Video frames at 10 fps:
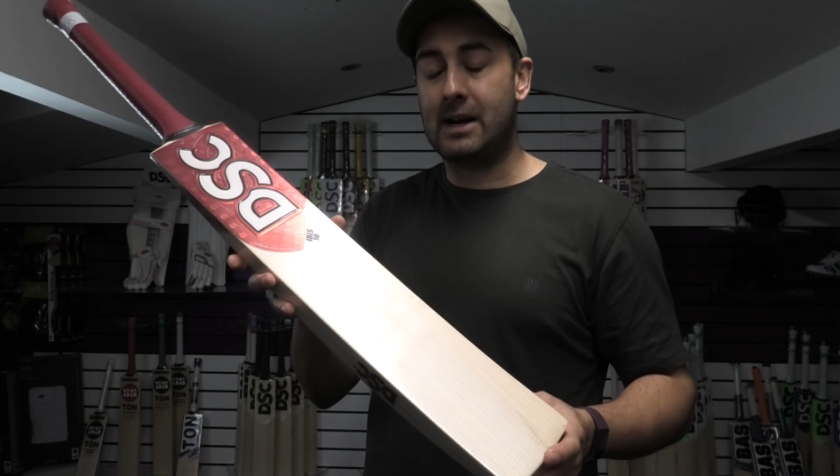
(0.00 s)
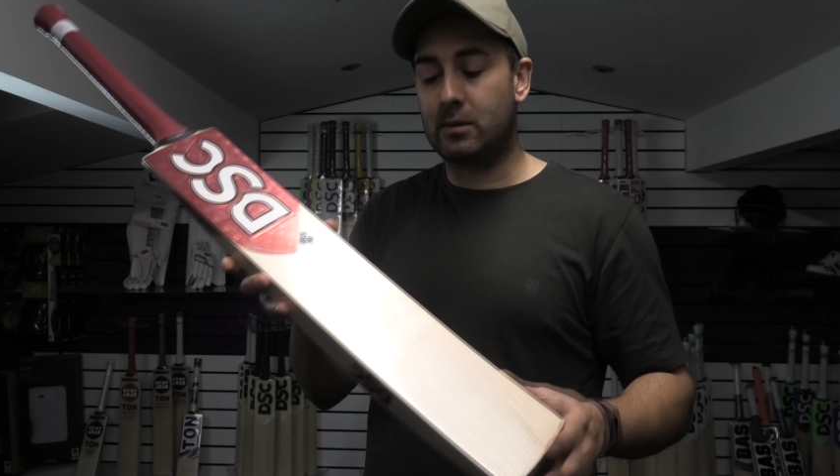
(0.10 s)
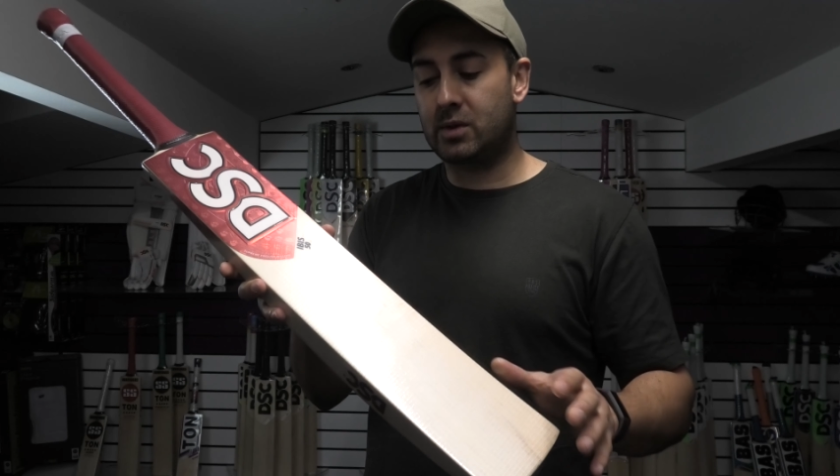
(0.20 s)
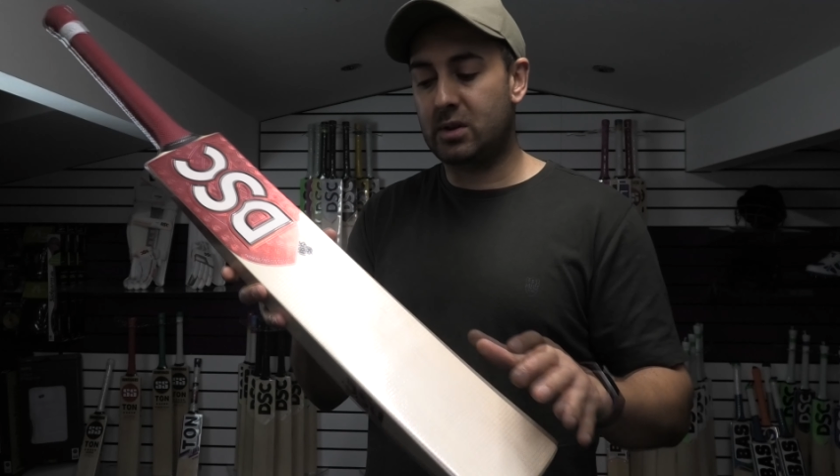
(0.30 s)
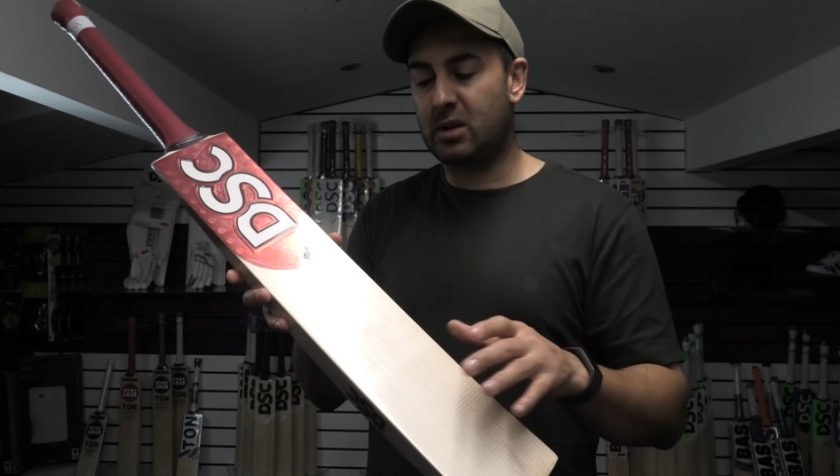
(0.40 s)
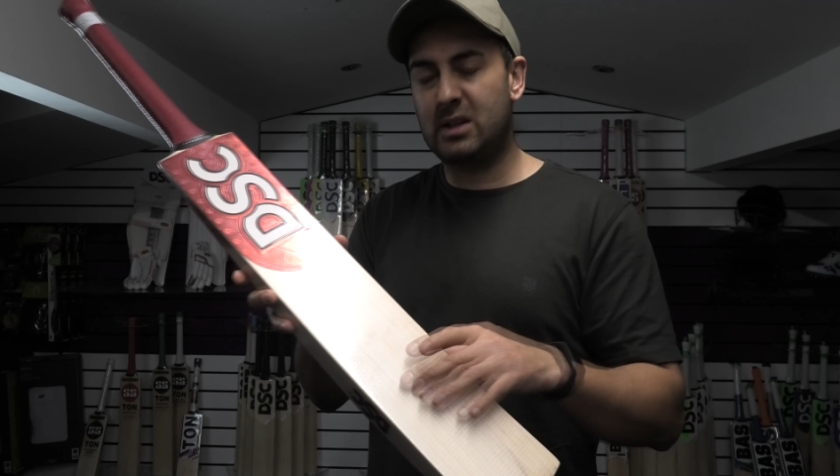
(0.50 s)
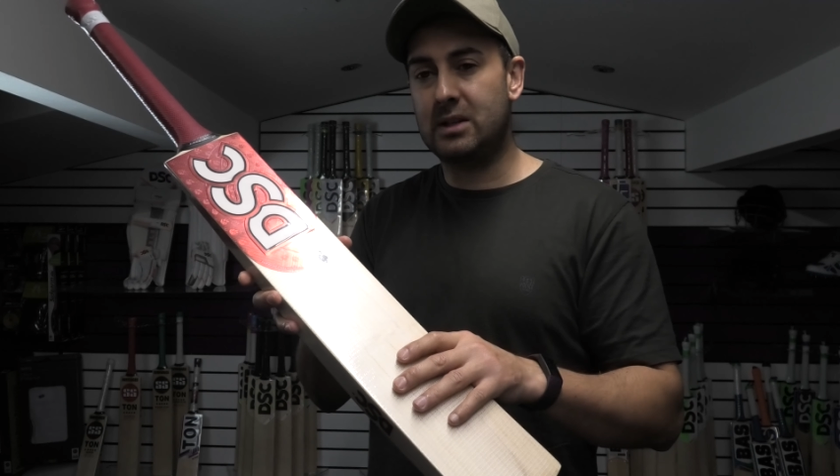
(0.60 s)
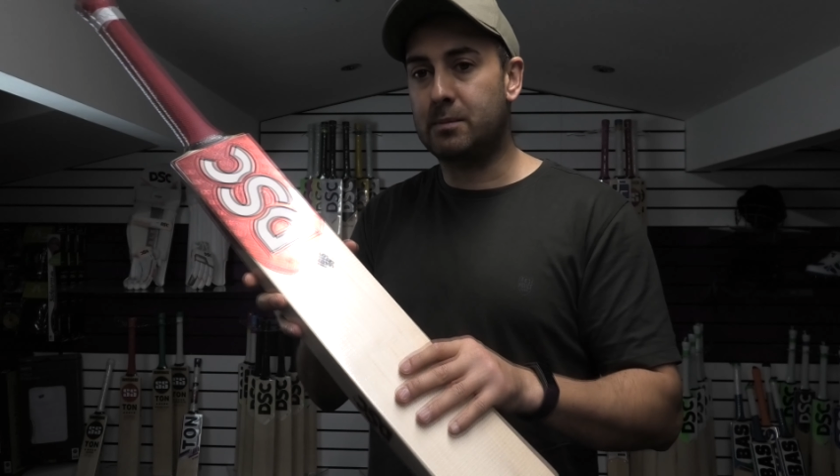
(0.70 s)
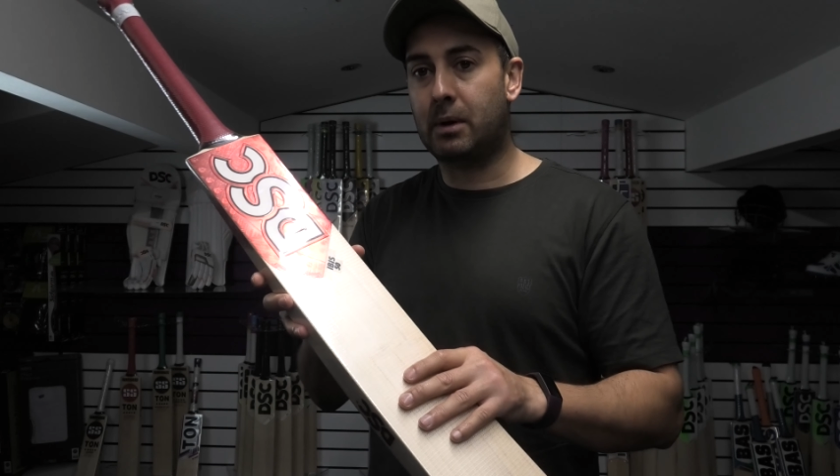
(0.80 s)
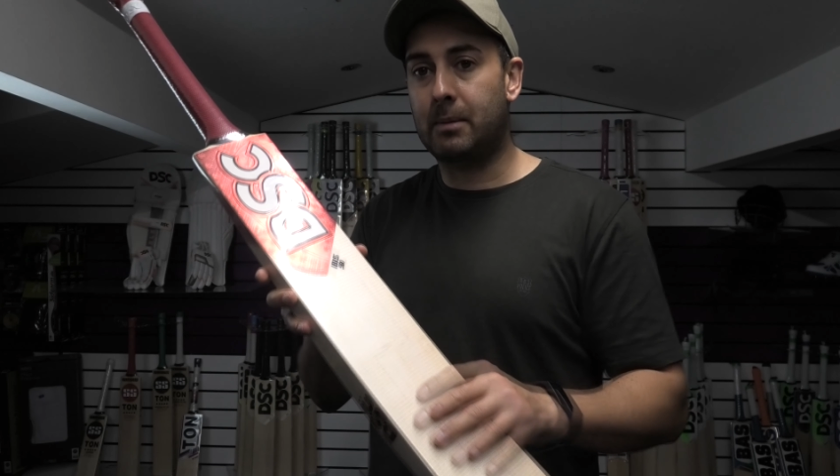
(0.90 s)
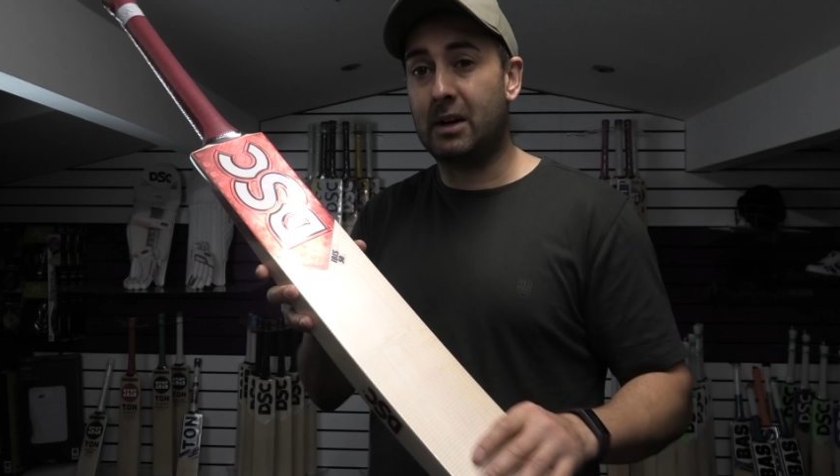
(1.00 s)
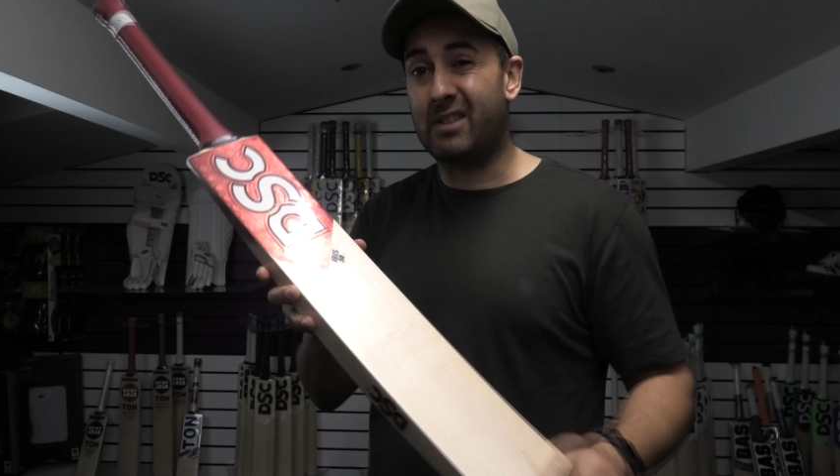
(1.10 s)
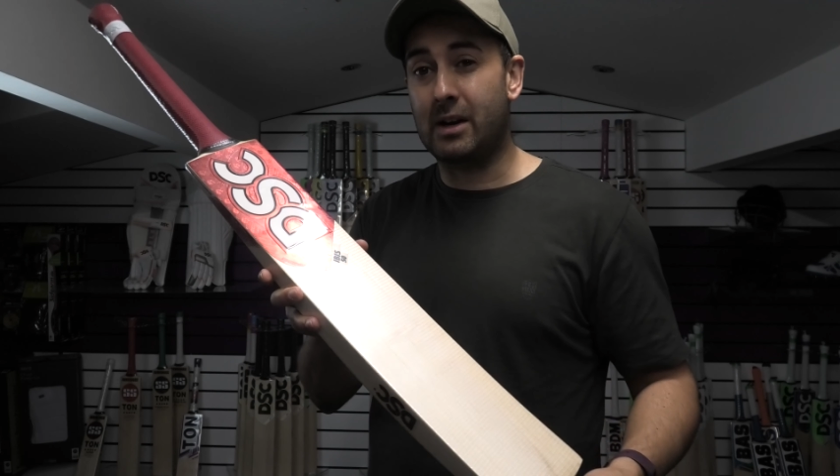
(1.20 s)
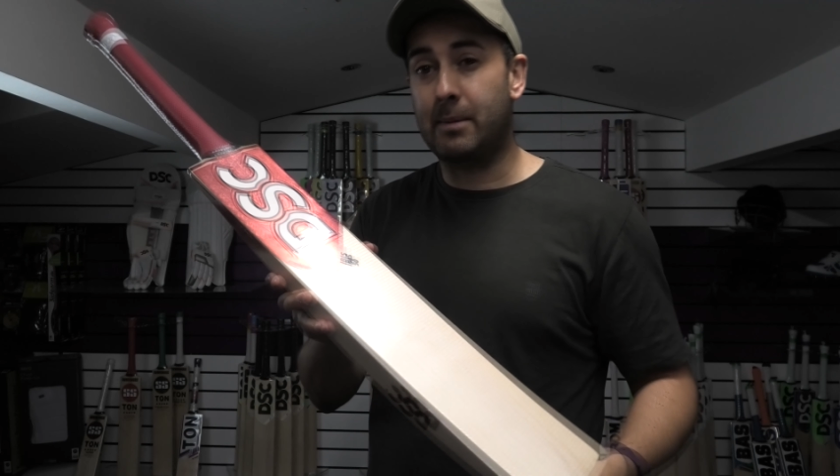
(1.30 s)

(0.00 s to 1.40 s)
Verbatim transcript: ounce so this is probably around